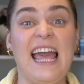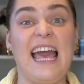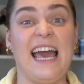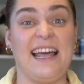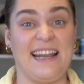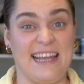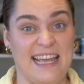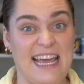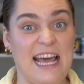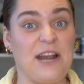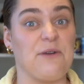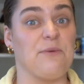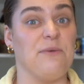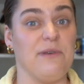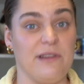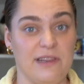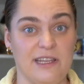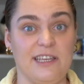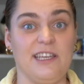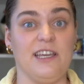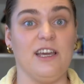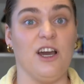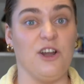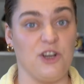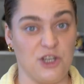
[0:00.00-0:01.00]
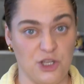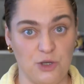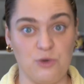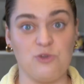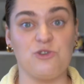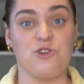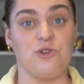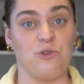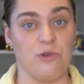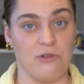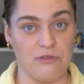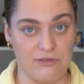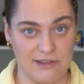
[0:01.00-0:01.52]
and I had really
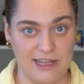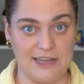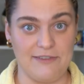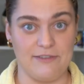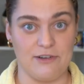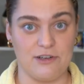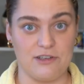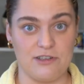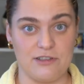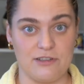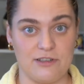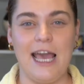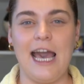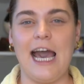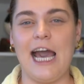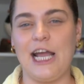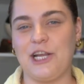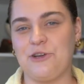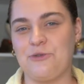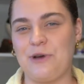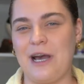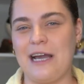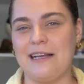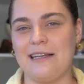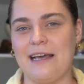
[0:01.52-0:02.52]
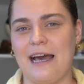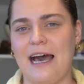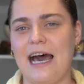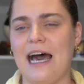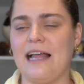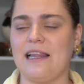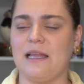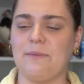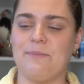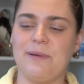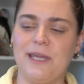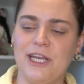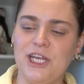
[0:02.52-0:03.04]
unusual flavors. I tried a
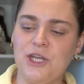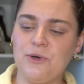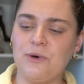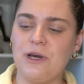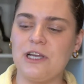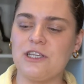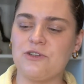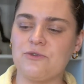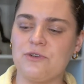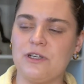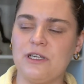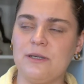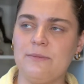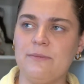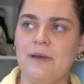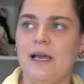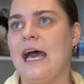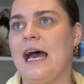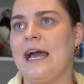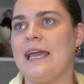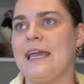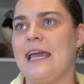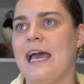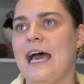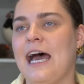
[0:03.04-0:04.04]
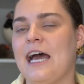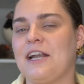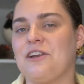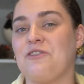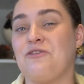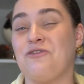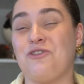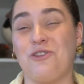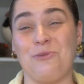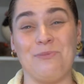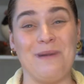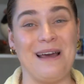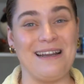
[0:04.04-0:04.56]
jalapeno ice cream, I had
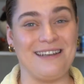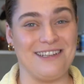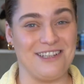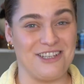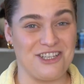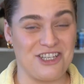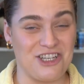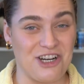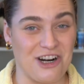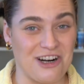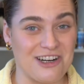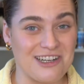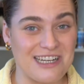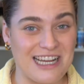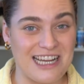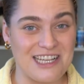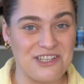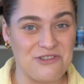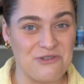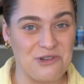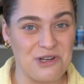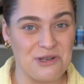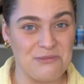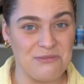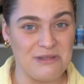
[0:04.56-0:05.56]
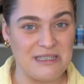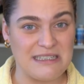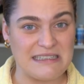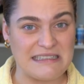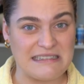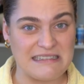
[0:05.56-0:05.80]
fermented shark ice cream,